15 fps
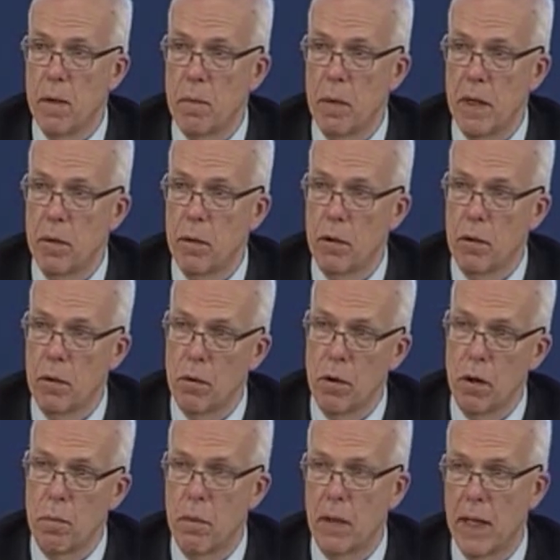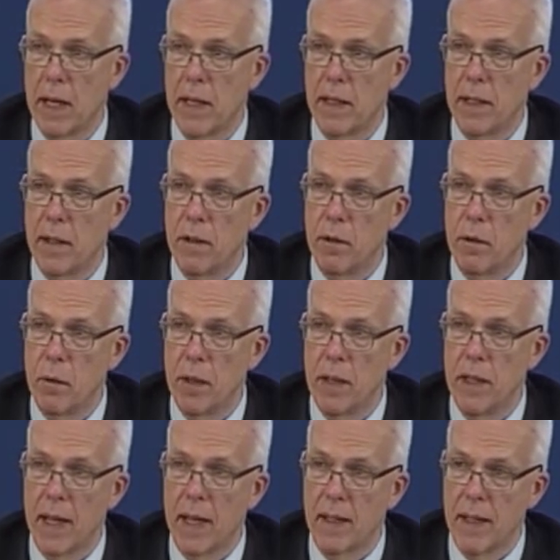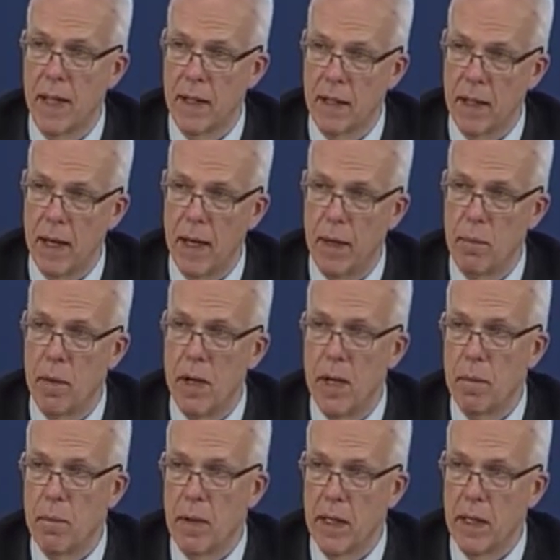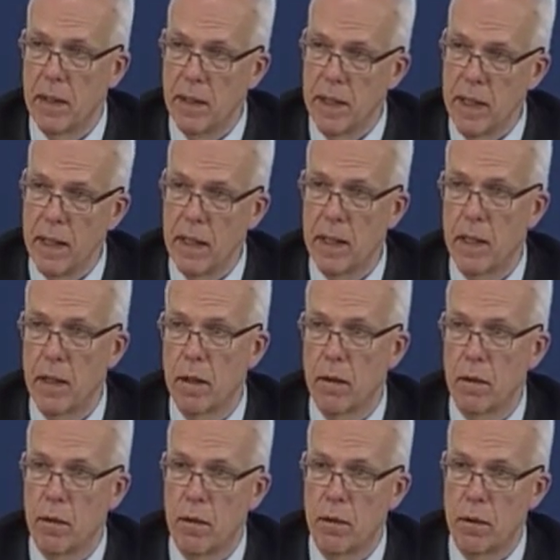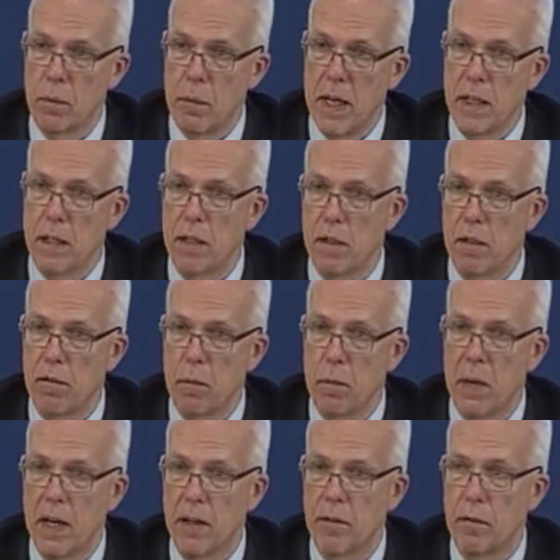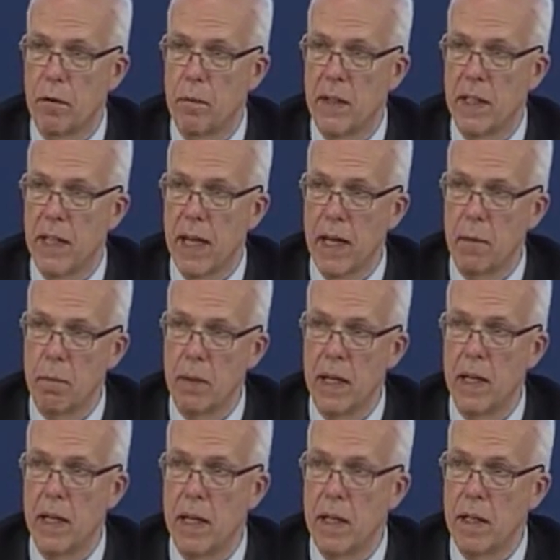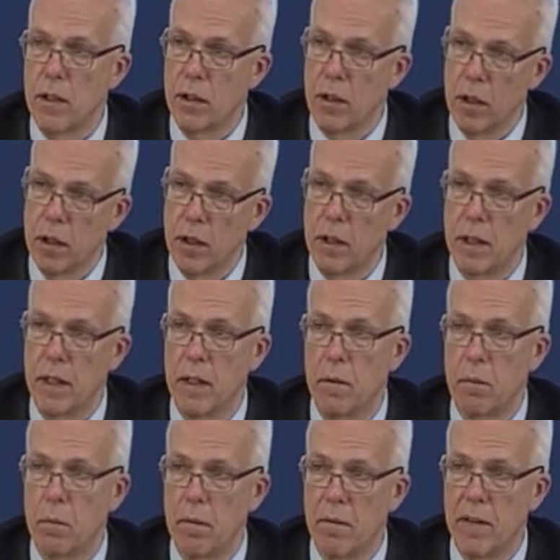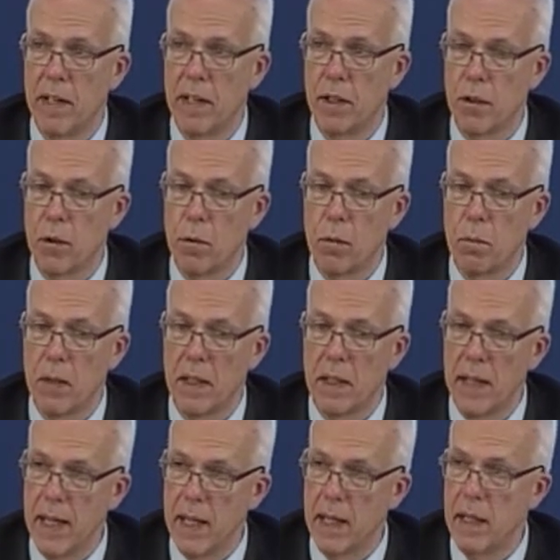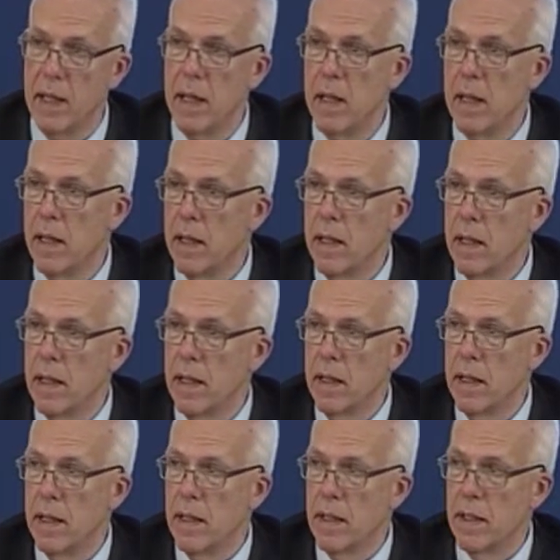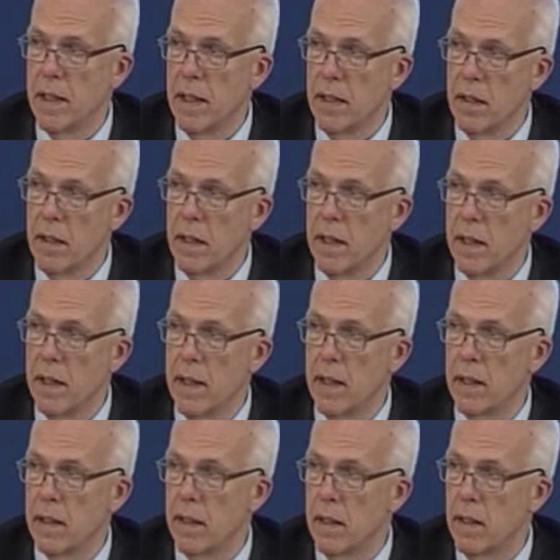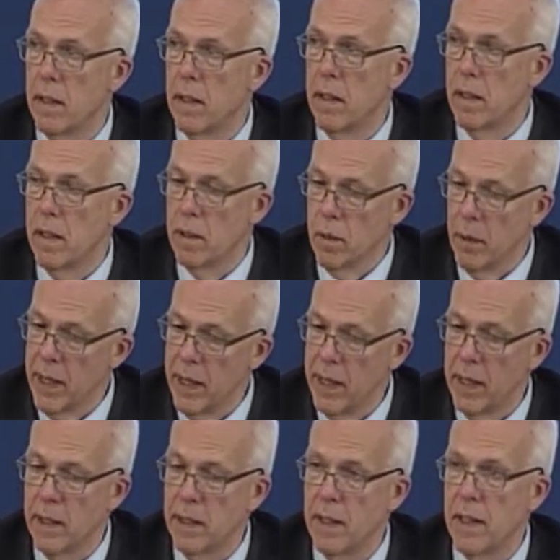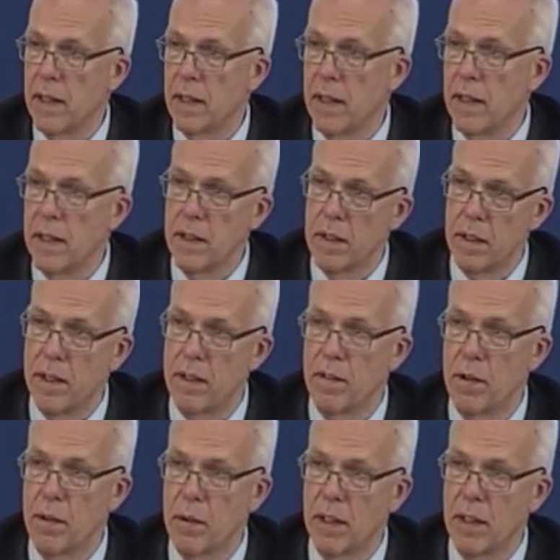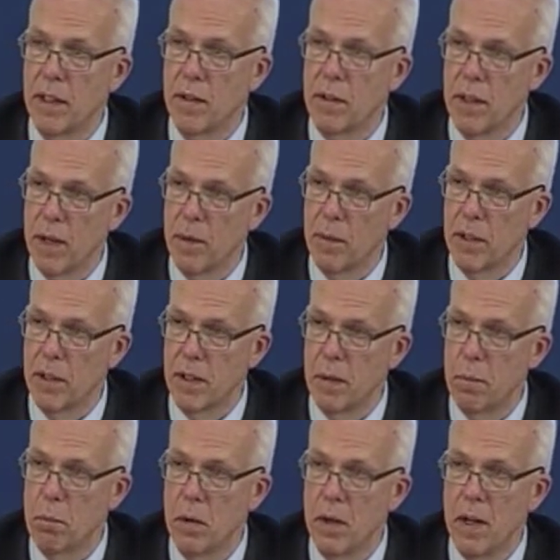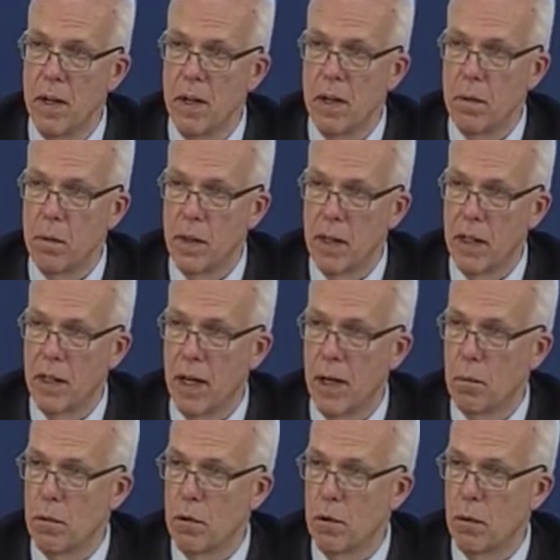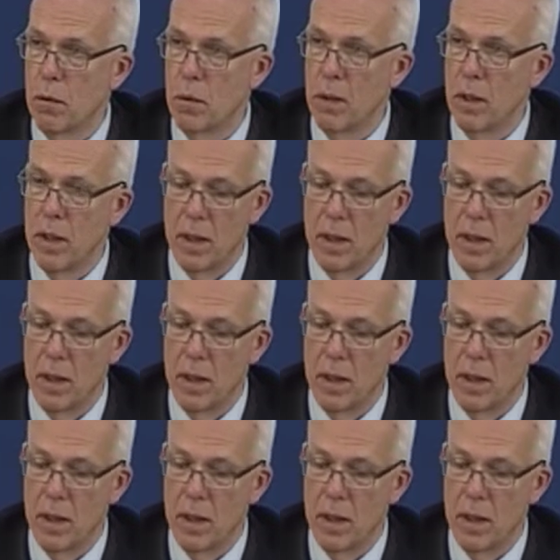but it was too complicated to do it at that time. But I think on the basis of the platform it can be started very soon, but then it is necessary that Lithuania takes the initiative during the chairmanship when it comes to